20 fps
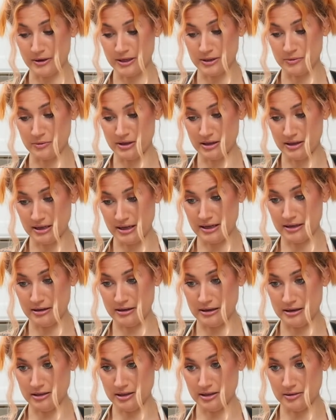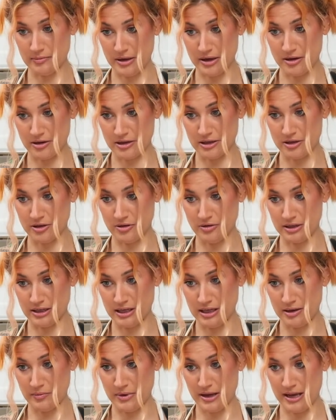because what the hell else am I gonna do to
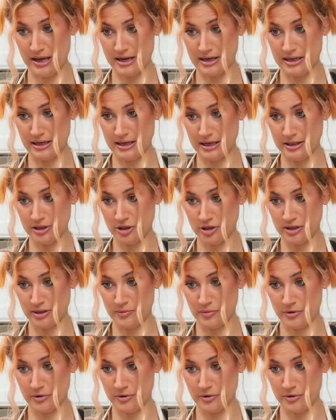keep my ADHD